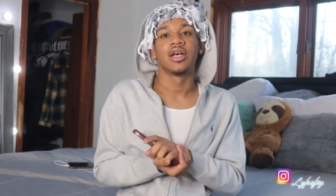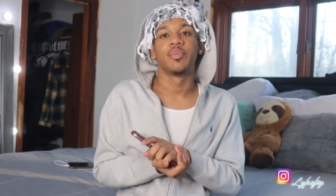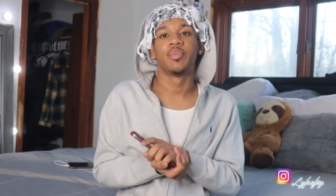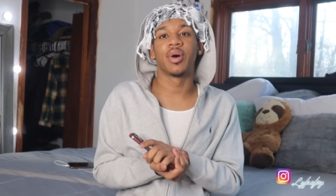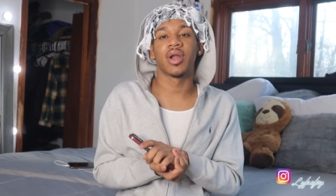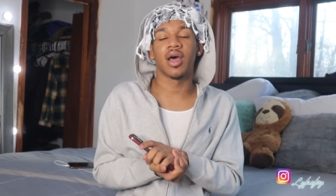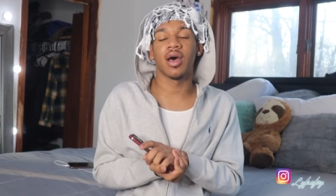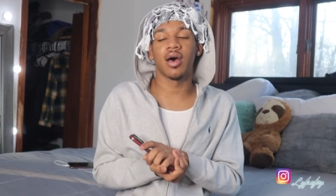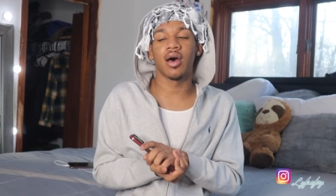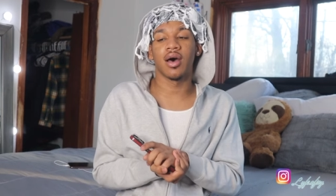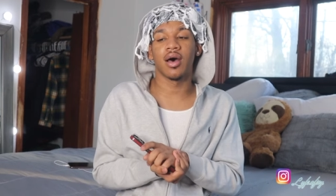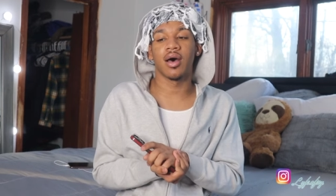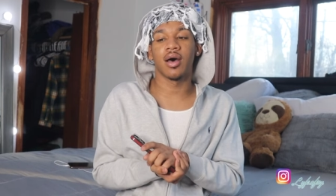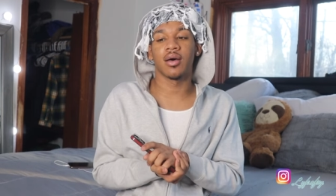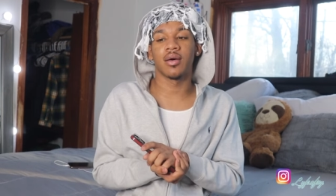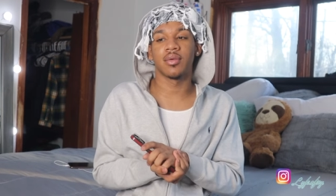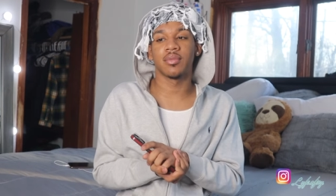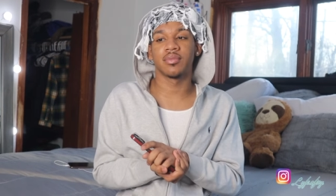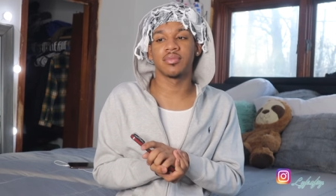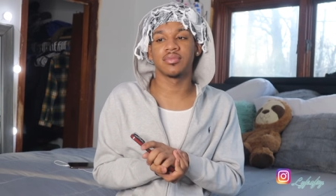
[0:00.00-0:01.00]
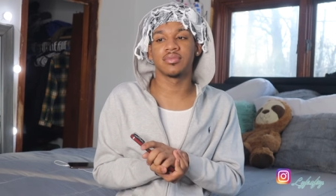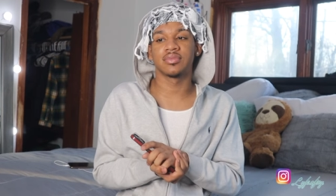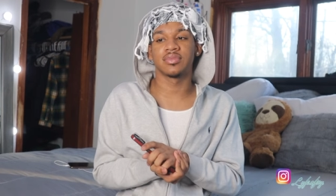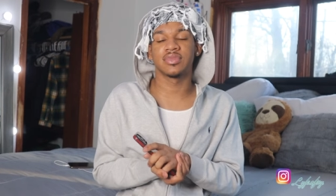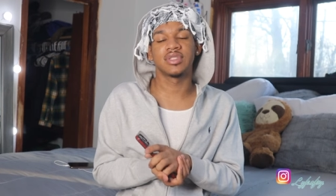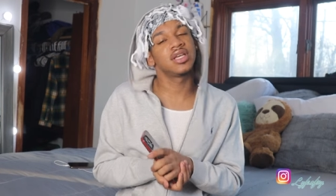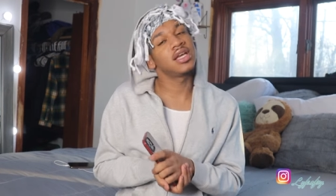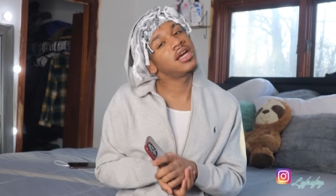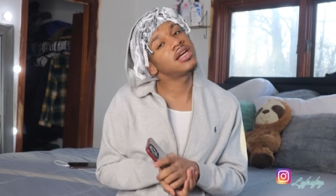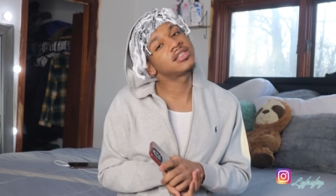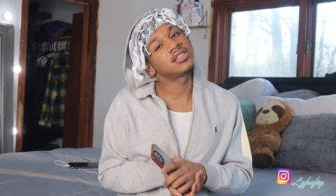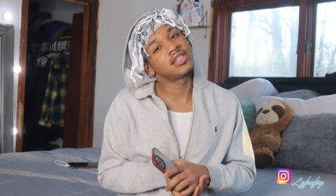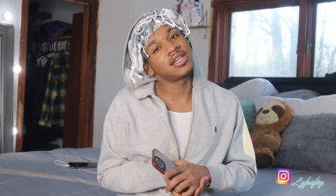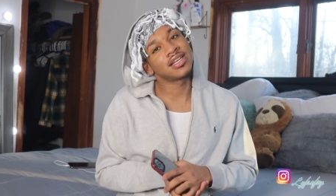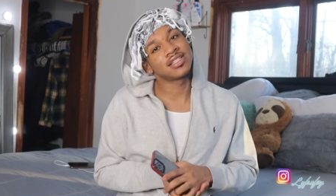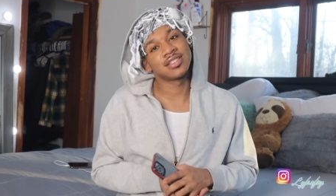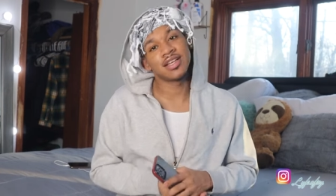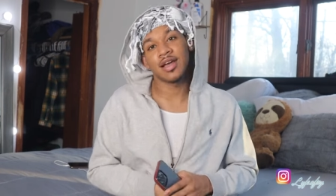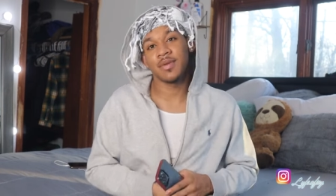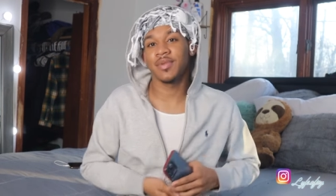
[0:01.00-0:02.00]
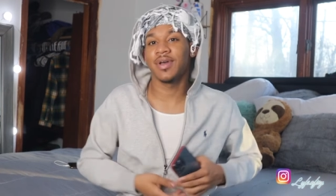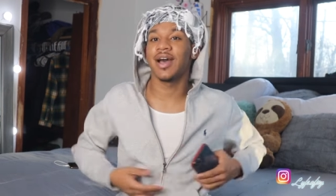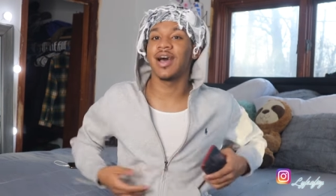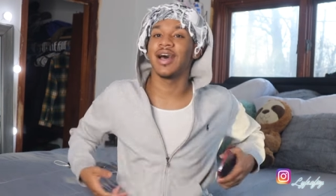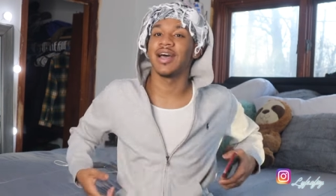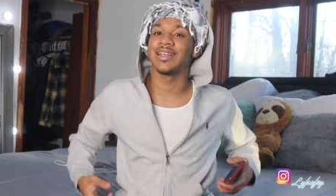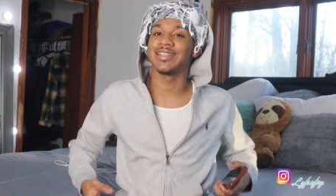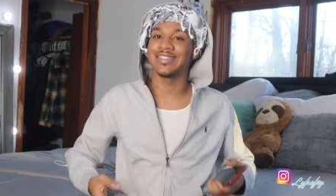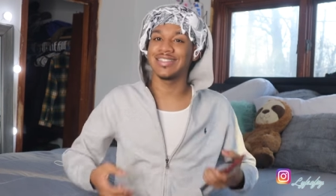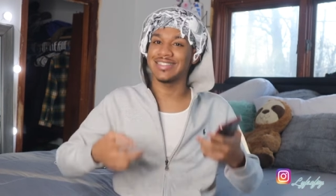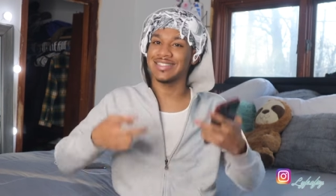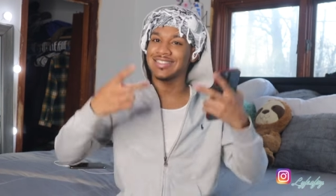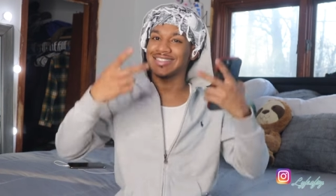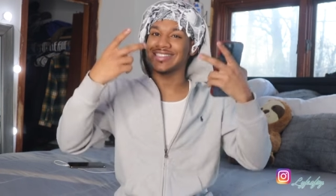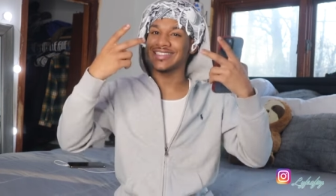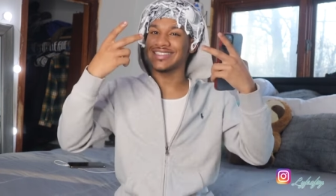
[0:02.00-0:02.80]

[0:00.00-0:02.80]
But um yeah, until next time, guys.